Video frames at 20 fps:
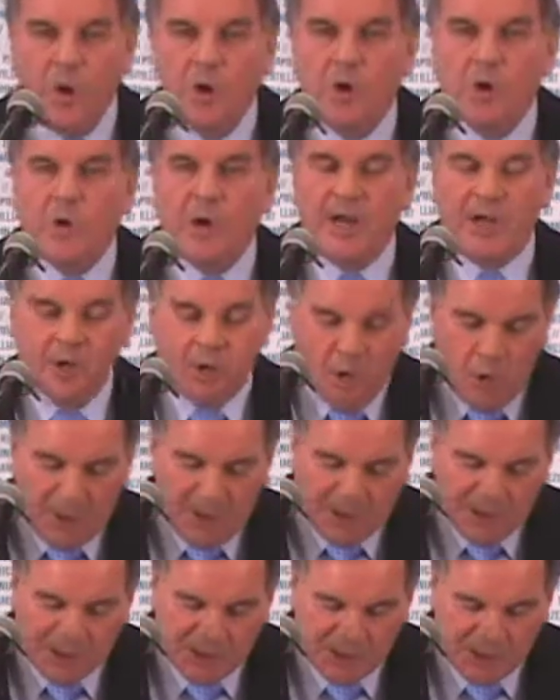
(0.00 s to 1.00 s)
create new
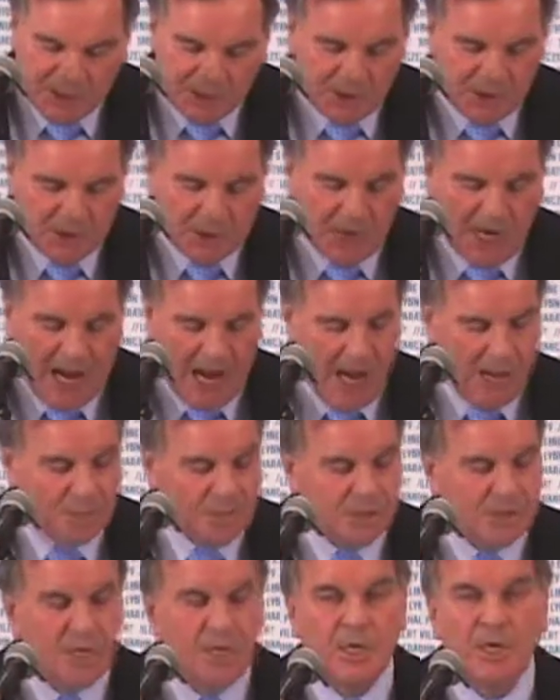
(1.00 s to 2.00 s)
businesses and
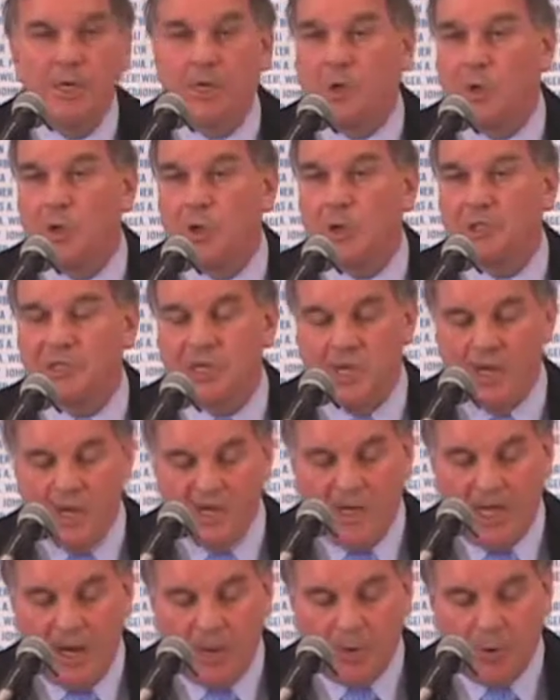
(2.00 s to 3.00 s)
jobs, and of course,
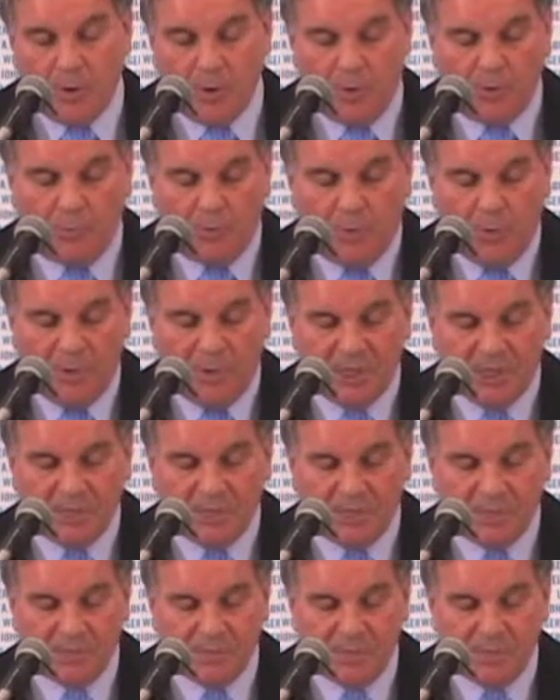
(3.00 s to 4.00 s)
neighborhood
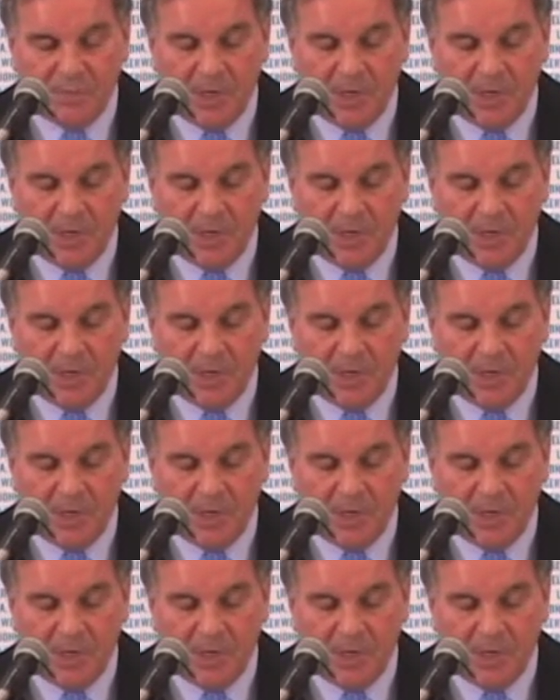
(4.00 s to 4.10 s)
improvements.